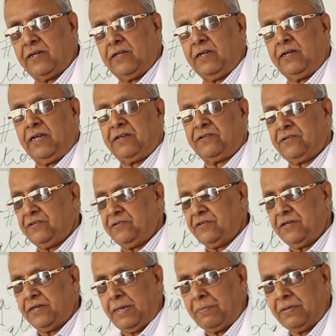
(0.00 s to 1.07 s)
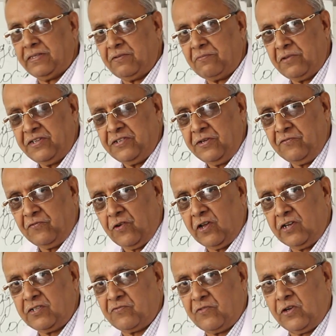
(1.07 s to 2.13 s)
In extension type, as the patient
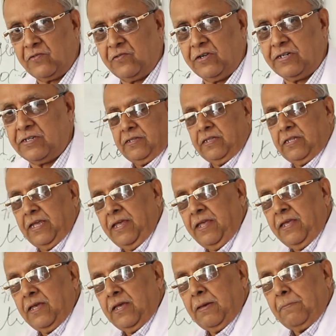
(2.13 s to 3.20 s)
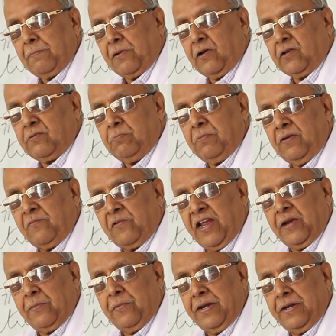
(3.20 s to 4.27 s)
falls forwards, the proximal
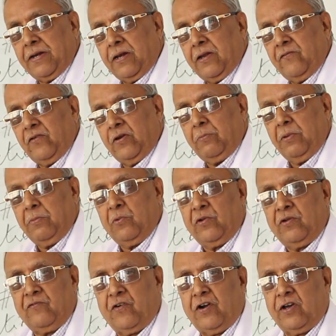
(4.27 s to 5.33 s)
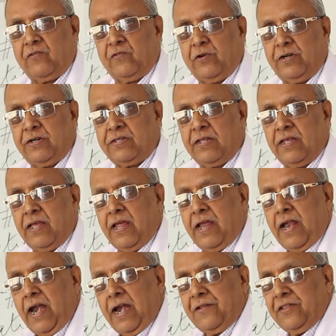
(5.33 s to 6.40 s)
fragment will be moving forwards
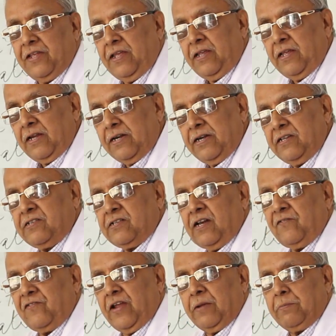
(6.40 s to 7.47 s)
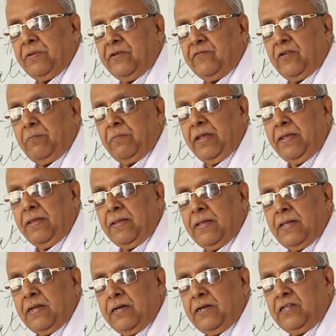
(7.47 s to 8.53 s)
and the distal fragments will be
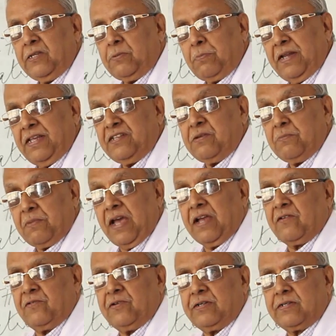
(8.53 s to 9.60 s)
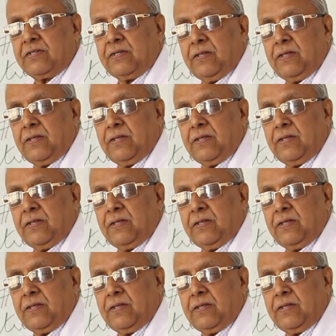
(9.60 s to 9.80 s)
displaced backwards.